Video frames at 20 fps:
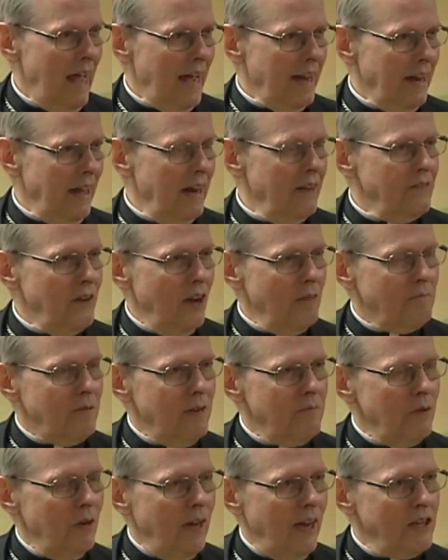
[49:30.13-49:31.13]
And a lot of young
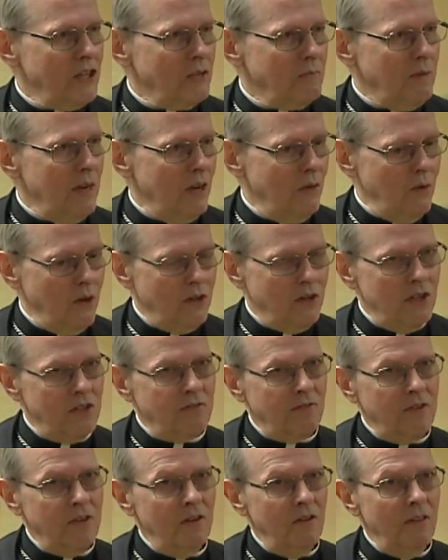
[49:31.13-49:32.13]
people I speak with
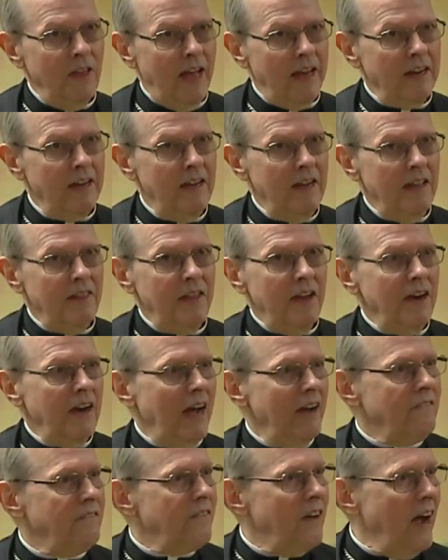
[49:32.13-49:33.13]
just feel that they're
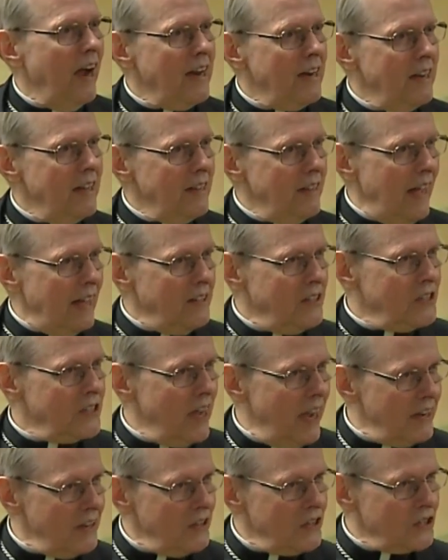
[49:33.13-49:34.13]
not finding that
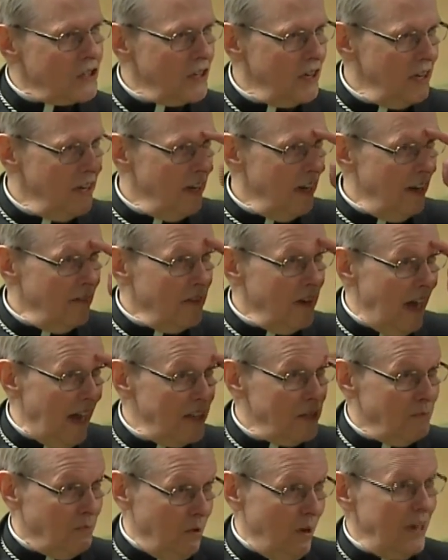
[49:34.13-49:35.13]
sense of
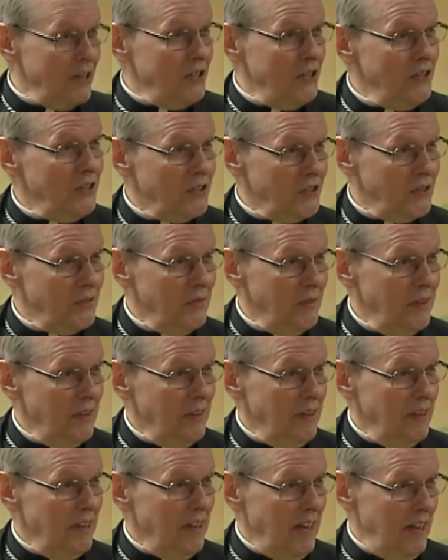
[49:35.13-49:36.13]
God's presence
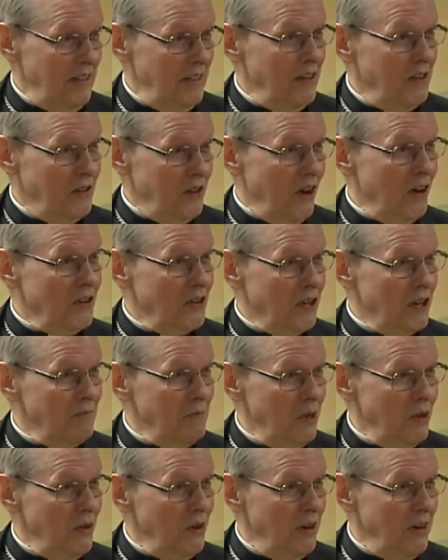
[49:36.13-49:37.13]
in the church
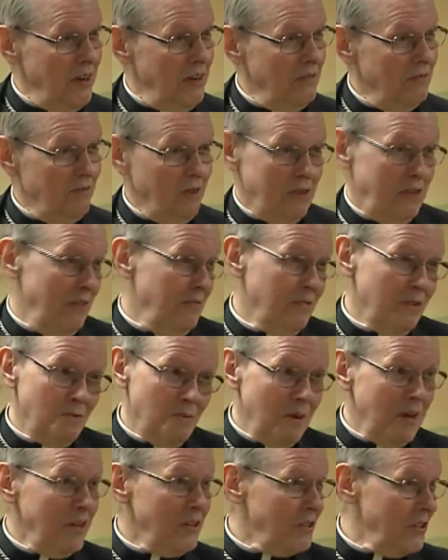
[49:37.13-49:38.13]
community for
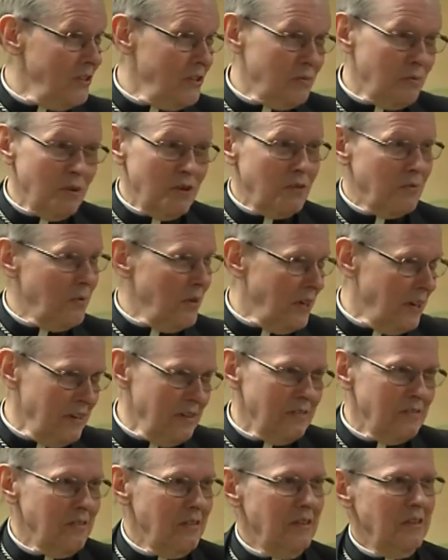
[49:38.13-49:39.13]
different reasons, which we
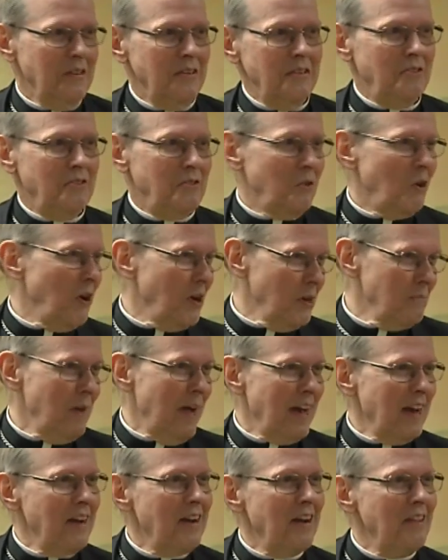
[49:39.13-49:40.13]
can talk
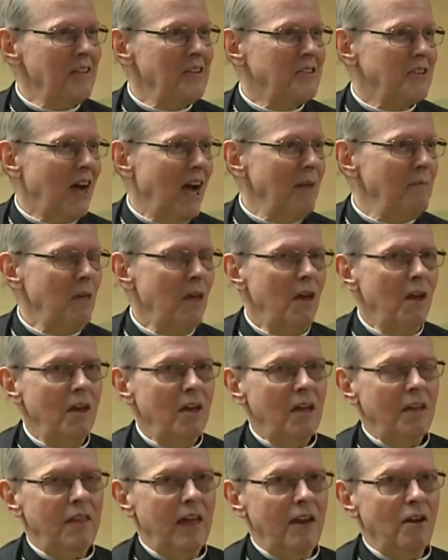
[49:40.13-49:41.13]
about another time.
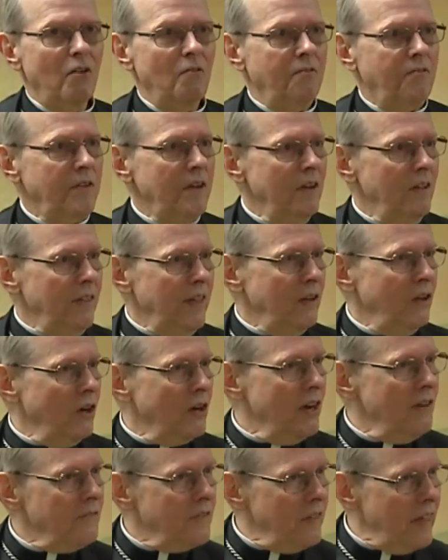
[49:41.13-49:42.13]
They don't feel they're
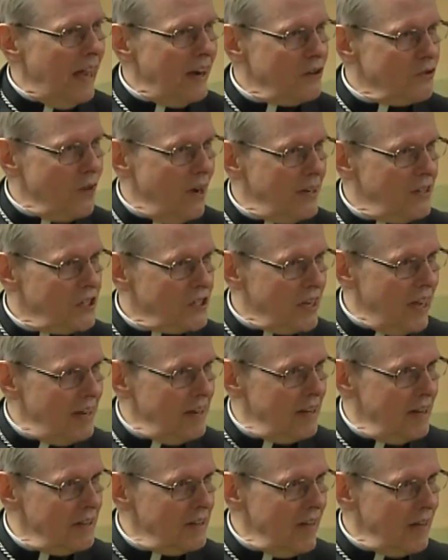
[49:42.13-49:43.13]
looking for that
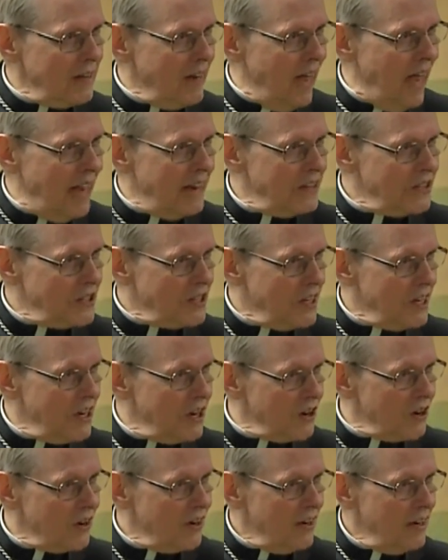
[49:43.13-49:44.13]
transcendent, that God is
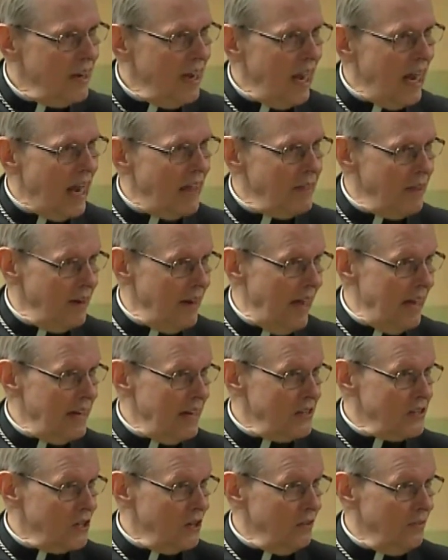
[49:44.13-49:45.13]
here and they're
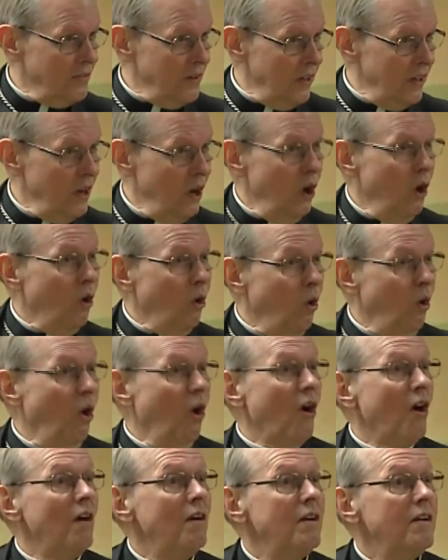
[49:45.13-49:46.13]
not necessarily feeling,
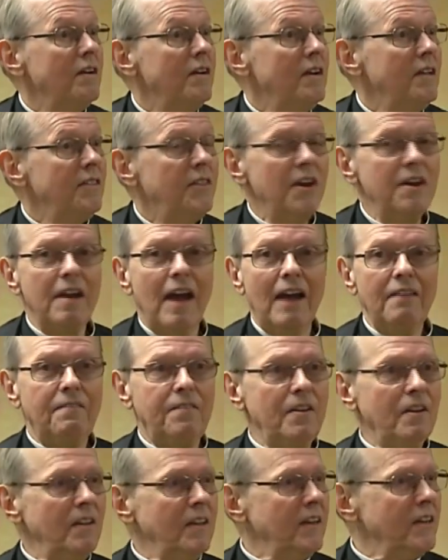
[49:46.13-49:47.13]
or they're not
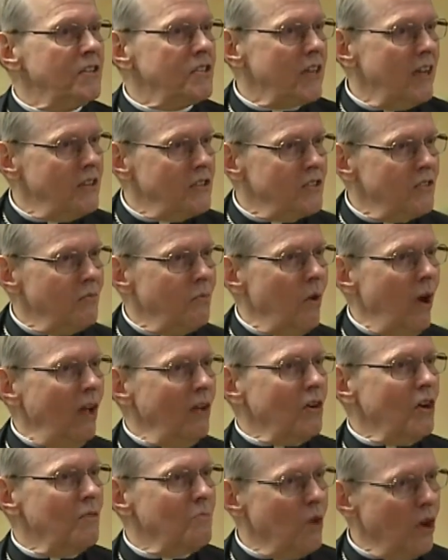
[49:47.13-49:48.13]
feeling a sense of
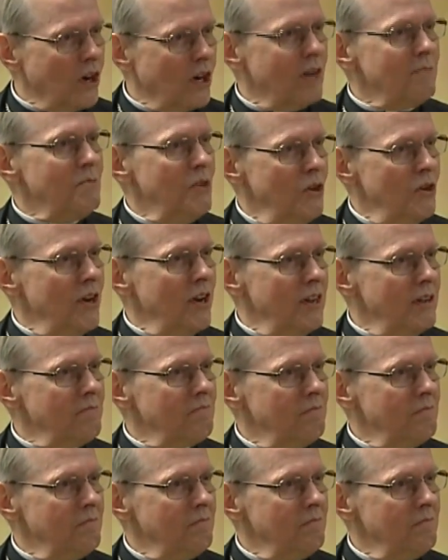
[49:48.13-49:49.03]
welcome or community